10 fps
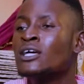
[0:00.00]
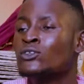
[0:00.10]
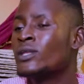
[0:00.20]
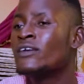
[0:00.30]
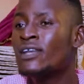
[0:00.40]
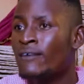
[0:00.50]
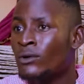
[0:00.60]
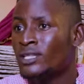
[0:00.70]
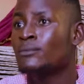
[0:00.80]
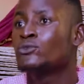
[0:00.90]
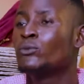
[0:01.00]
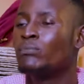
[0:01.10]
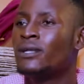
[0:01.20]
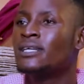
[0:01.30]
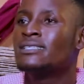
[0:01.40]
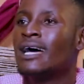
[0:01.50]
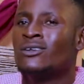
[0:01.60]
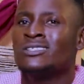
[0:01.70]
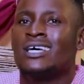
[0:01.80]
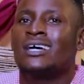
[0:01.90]
So when they never wanted me to play it, at
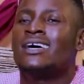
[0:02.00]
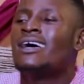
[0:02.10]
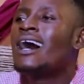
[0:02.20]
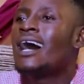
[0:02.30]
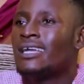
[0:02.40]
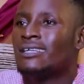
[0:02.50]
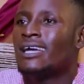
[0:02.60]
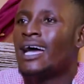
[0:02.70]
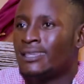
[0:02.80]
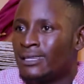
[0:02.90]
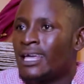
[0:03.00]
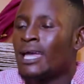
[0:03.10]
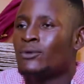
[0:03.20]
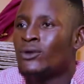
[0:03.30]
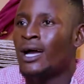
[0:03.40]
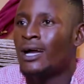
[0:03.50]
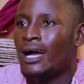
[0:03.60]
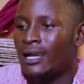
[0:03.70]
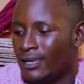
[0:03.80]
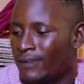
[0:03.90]
the time, I
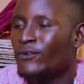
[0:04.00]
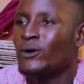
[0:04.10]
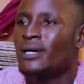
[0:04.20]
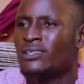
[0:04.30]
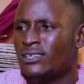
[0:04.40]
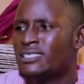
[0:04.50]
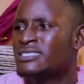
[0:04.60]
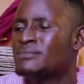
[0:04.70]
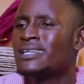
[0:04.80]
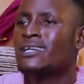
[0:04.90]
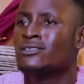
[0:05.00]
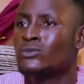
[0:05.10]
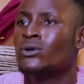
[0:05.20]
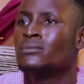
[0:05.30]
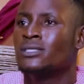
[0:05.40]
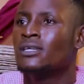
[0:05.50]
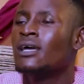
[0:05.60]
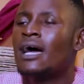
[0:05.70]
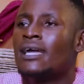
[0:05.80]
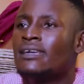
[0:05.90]
gave up that, okay, since my dad doesn't want me,
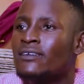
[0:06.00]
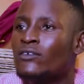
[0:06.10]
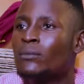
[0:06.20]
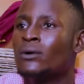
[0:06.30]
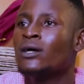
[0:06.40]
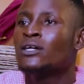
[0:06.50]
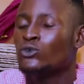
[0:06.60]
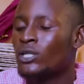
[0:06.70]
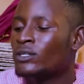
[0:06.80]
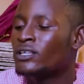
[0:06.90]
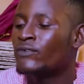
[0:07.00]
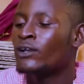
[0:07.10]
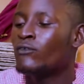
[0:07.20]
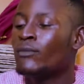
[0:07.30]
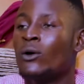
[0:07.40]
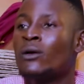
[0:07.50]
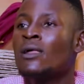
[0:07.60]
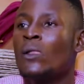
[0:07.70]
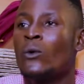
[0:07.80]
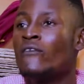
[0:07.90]
I gave up. So there was a friend of mine,
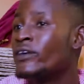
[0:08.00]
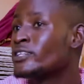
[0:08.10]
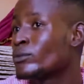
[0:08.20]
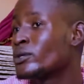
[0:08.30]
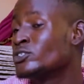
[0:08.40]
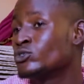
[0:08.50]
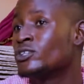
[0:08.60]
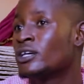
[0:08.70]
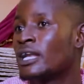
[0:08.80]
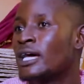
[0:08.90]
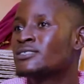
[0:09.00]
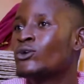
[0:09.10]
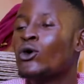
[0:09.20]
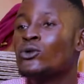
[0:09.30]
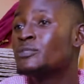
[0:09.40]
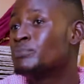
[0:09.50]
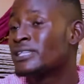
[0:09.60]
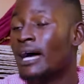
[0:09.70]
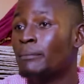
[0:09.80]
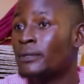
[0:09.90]
we were very stubborn in children's class, always
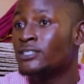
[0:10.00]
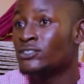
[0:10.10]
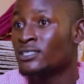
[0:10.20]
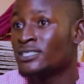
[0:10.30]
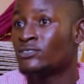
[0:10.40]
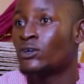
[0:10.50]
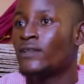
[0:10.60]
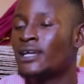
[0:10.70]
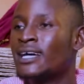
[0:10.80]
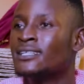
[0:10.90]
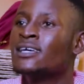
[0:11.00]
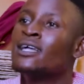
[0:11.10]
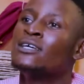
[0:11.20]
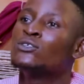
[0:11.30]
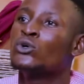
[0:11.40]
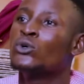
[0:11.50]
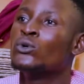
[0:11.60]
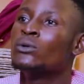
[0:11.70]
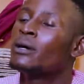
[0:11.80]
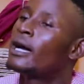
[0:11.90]
beat our mates, you understand, stuff like that. So,